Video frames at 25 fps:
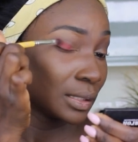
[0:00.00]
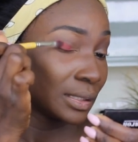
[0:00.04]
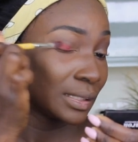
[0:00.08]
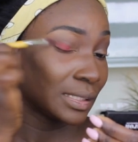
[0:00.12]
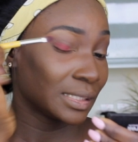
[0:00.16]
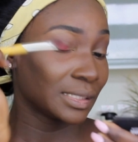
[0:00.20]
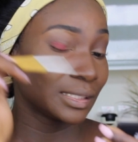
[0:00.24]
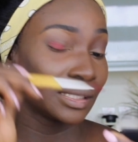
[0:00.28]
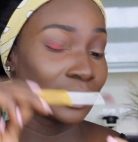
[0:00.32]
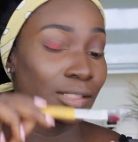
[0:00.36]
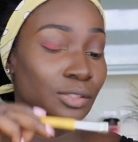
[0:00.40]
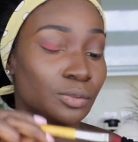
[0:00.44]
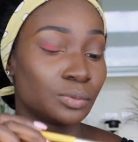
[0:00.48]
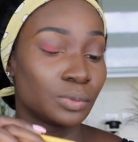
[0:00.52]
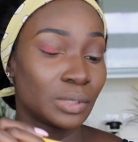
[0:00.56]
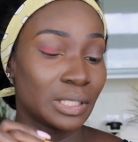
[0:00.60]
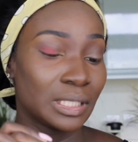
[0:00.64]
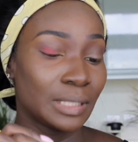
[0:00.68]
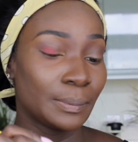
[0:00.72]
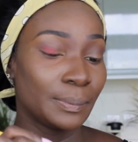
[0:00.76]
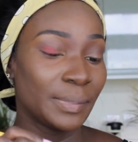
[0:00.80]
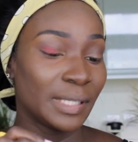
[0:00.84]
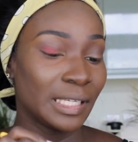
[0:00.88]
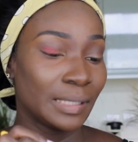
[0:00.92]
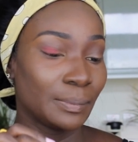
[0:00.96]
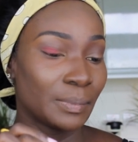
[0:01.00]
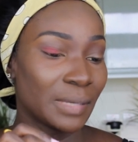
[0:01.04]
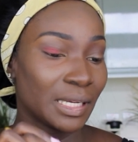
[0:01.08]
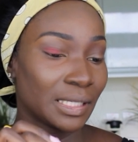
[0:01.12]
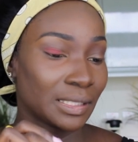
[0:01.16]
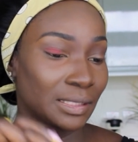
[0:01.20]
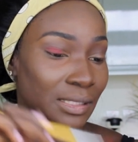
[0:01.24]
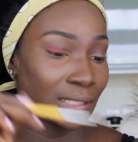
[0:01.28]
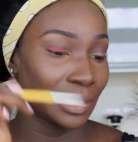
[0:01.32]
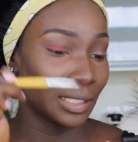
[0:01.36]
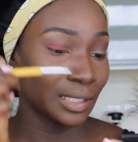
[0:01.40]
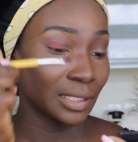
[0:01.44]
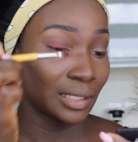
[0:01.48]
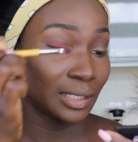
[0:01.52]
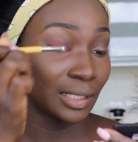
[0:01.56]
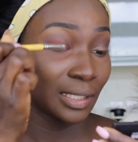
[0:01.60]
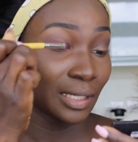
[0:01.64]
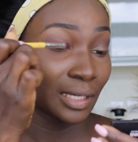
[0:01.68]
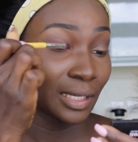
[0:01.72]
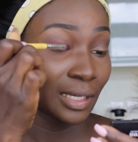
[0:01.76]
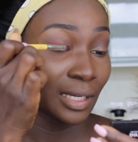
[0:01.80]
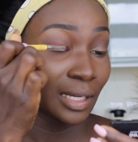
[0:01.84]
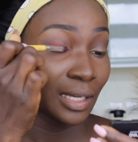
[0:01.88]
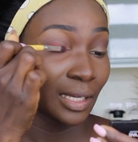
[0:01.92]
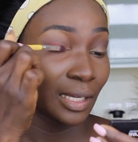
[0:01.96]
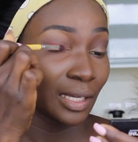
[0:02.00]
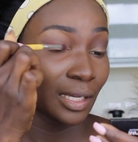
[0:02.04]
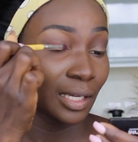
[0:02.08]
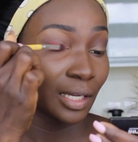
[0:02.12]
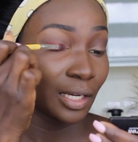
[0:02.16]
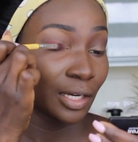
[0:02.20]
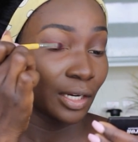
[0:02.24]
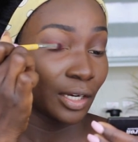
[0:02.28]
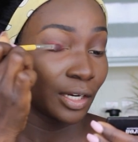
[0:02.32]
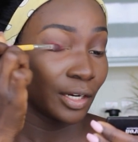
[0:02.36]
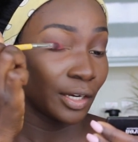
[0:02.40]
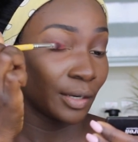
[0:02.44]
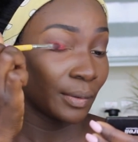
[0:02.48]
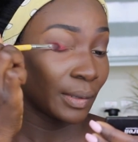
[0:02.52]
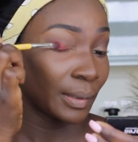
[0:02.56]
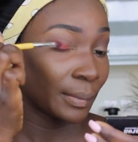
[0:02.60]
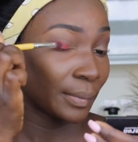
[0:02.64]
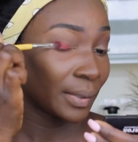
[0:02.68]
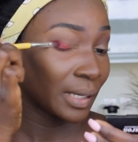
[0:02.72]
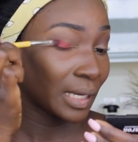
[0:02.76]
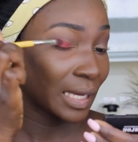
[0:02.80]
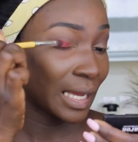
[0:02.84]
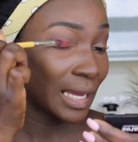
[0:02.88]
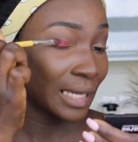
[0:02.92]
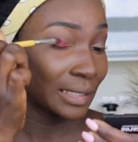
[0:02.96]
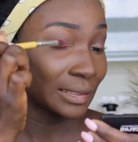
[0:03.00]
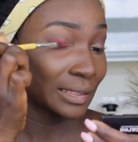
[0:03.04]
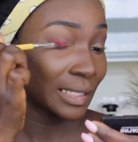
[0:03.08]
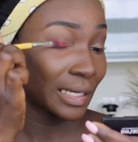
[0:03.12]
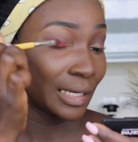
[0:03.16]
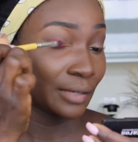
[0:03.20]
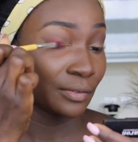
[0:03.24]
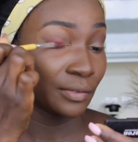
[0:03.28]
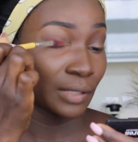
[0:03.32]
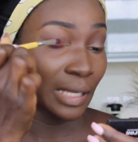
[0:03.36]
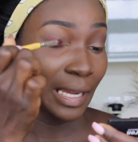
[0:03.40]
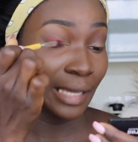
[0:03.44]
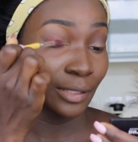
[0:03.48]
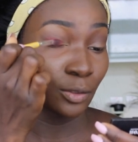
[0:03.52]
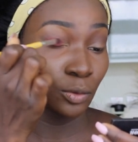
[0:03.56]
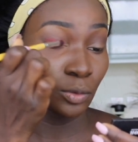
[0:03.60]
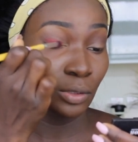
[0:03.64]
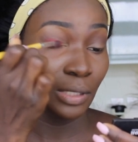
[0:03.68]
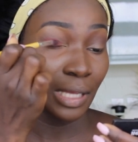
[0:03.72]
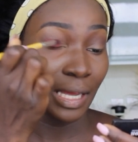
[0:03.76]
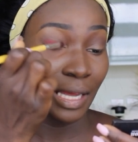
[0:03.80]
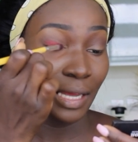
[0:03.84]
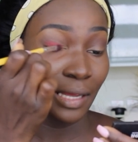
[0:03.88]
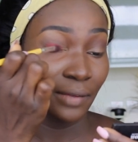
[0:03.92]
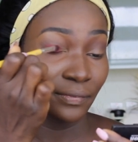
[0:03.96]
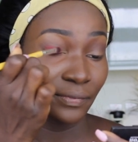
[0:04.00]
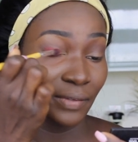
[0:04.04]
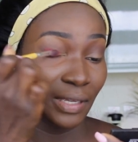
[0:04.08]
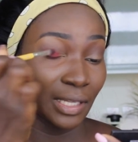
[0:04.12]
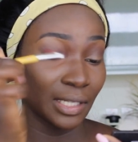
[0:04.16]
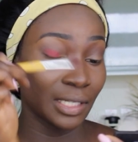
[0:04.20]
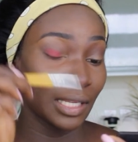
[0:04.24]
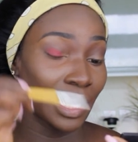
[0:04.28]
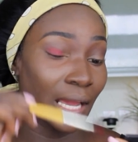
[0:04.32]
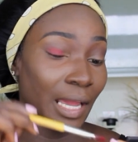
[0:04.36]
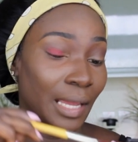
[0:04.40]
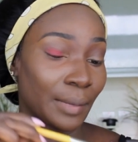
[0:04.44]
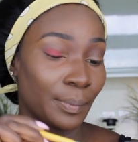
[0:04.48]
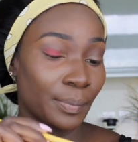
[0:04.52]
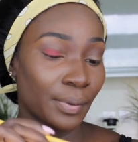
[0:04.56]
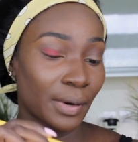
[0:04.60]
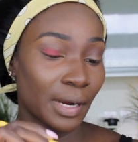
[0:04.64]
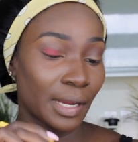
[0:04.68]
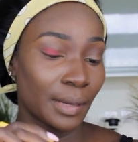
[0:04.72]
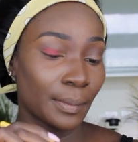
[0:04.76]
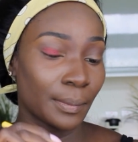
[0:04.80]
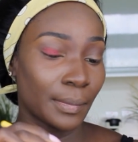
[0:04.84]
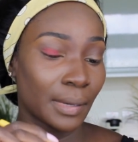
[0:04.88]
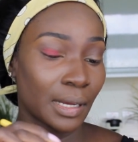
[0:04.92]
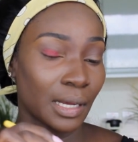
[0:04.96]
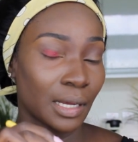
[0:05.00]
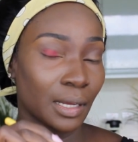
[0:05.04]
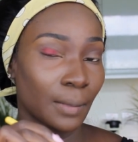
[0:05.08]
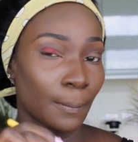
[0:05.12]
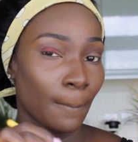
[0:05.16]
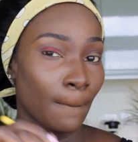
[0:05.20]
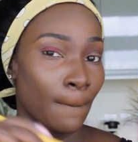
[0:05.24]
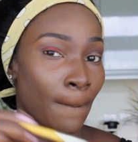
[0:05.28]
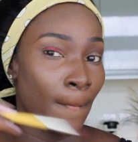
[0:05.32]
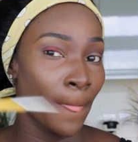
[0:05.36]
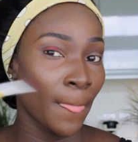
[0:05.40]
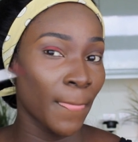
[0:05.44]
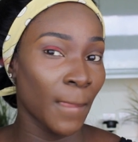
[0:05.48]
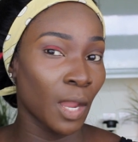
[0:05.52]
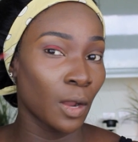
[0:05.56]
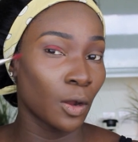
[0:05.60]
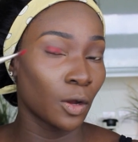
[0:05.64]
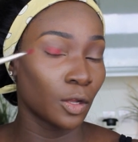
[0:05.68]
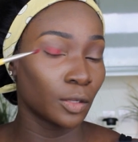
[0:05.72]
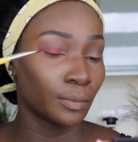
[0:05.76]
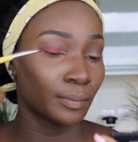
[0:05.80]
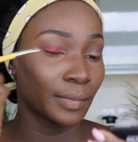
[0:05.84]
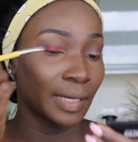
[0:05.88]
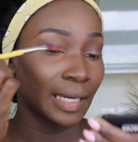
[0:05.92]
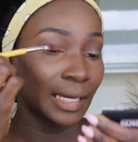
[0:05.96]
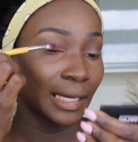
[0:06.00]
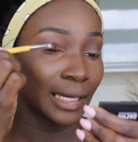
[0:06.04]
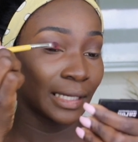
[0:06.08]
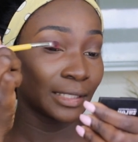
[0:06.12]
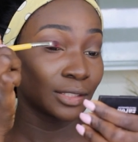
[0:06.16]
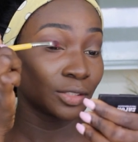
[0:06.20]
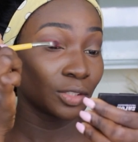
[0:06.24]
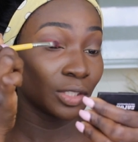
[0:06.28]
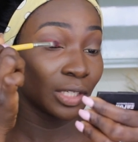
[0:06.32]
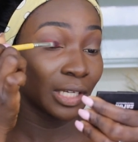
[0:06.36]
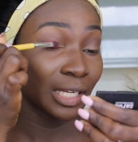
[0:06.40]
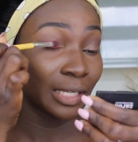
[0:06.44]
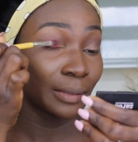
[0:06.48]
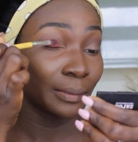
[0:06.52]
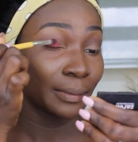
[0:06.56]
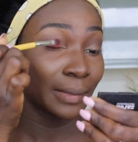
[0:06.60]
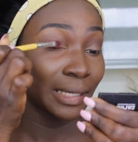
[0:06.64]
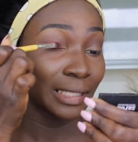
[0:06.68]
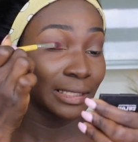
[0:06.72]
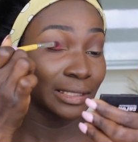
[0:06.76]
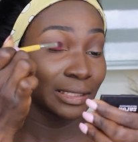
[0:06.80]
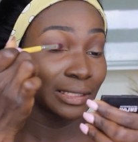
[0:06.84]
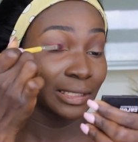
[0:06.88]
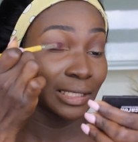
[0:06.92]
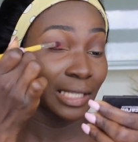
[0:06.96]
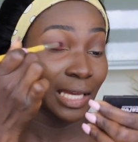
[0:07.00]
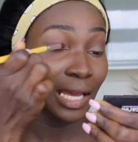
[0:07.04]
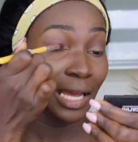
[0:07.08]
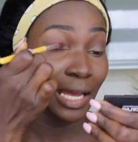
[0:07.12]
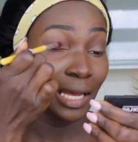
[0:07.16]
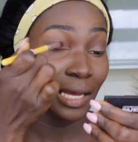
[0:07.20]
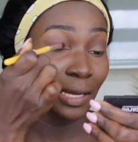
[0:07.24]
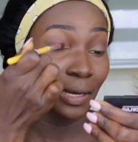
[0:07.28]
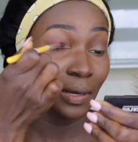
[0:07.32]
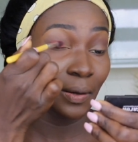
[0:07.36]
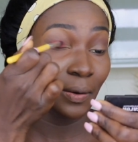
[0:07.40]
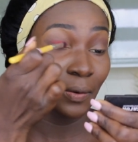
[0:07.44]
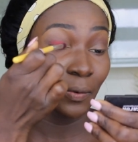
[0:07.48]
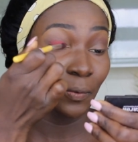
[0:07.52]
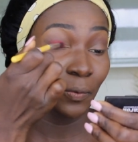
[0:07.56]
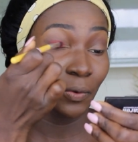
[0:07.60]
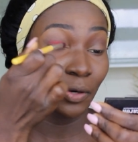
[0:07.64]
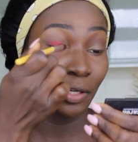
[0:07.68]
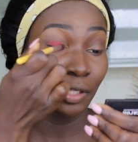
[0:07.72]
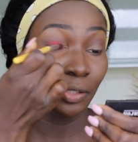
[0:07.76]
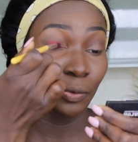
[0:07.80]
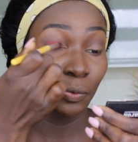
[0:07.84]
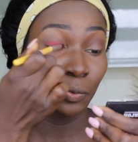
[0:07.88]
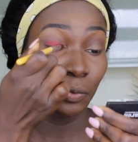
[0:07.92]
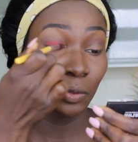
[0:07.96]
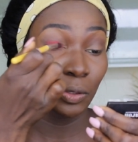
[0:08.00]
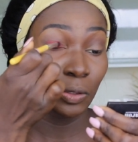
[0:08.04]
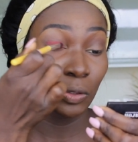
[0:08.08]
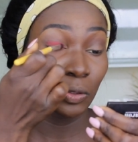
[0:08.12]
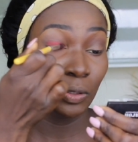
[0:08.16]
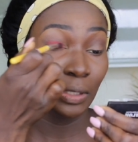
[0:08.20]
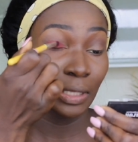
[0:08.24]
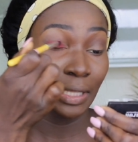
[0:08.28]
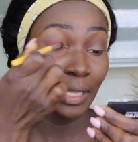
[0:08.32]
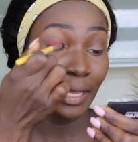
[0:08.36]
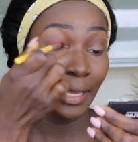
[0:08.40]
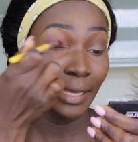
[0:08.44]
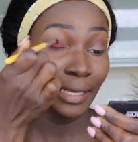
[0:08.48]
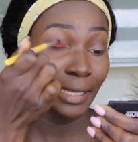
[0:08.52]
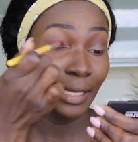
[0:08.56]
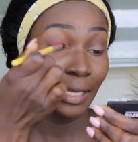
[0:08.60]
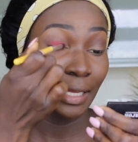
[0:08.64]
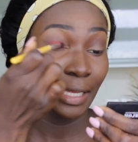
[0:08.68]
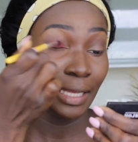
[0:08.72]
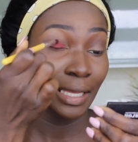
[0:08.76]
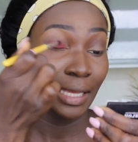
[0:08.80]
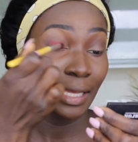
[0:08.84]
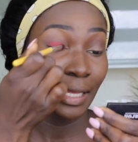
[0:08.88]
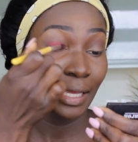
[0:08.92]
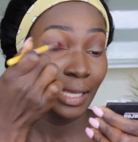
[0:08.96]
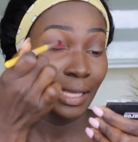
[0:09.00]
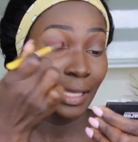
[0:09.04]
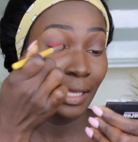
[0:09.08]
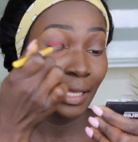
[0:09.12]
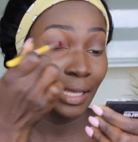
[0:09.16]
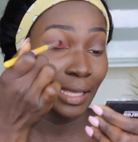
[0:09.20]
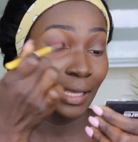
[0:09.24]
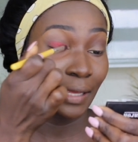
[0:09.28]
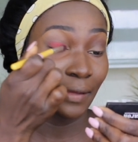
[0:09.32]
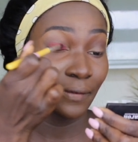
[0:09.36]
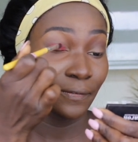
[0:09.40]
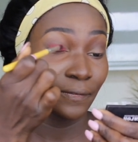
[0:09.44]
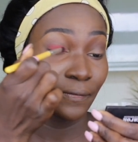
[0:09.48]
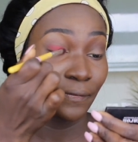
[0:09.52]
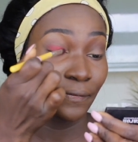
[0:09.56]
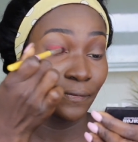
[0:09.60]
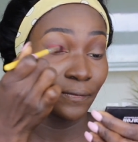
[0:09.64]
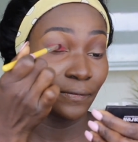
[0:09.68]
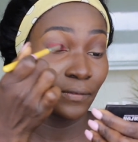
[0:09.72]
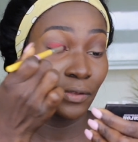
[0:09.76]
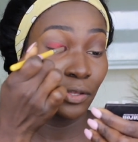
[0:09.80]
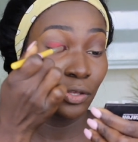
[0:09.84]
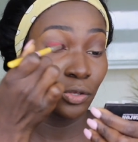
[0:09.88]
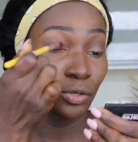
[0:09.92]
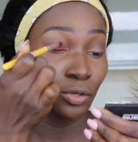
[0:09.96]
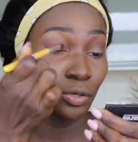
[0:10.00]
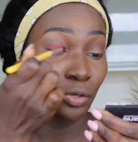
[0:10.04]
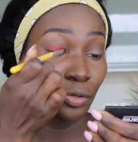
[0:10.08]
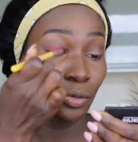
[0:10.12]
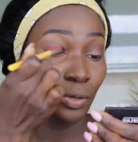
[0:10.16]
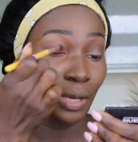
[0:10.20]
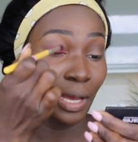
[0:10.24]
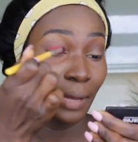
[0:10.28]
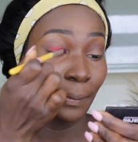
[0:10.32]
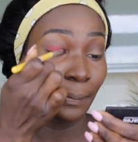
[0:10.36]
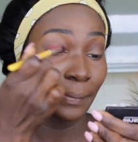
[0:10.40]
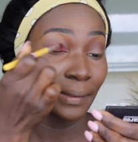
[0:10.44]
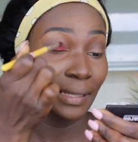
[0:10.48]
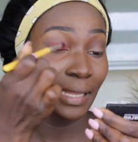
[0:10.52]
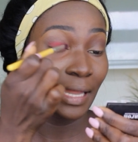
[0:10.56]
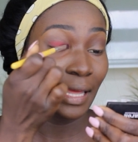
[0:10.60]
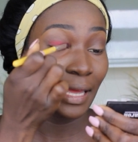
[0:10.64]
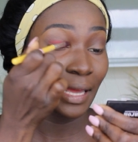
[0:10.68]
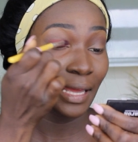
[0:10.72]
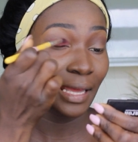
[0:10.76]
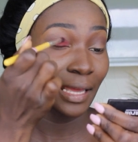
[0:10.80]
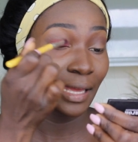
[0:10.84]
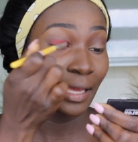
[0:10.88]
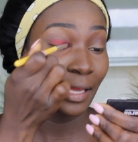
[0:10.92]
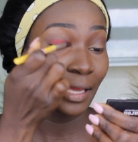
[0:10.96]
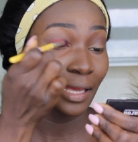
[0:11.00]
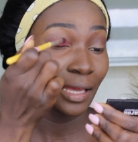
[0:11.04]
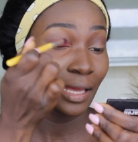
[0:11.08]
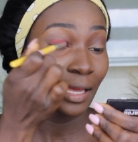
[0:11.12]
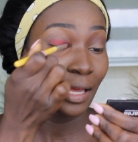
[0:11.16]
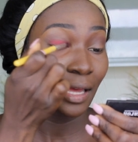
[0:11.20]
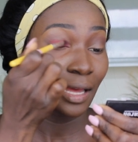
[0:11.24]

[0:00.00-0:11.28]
This is really pigmented. Remember guys, I don't have any eye primer on my eyes, so you can imagine what it would look like if you apply